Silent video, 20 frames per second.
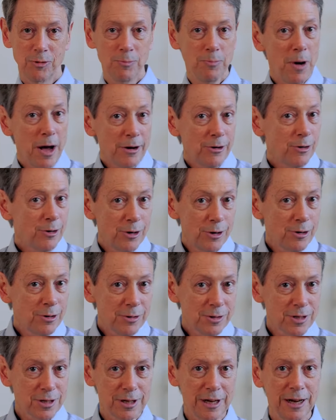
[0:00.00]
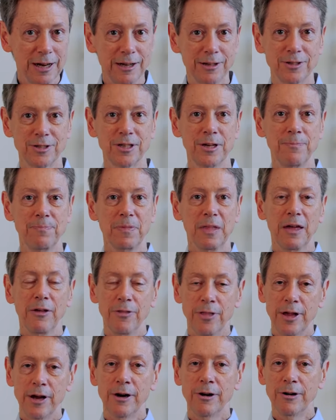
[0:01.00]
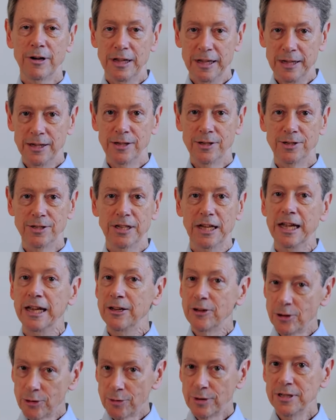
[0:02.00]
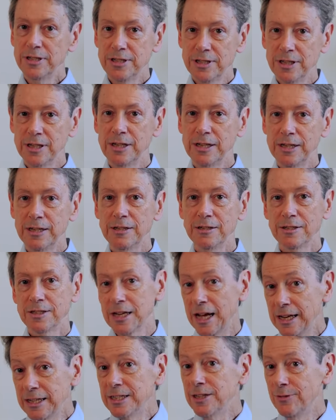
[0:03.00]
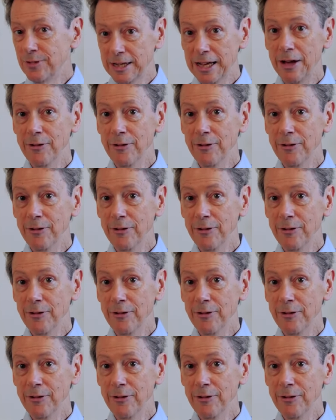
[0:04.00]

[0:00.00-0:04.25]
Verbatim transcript: with modern neuroscience, there is increasing scientific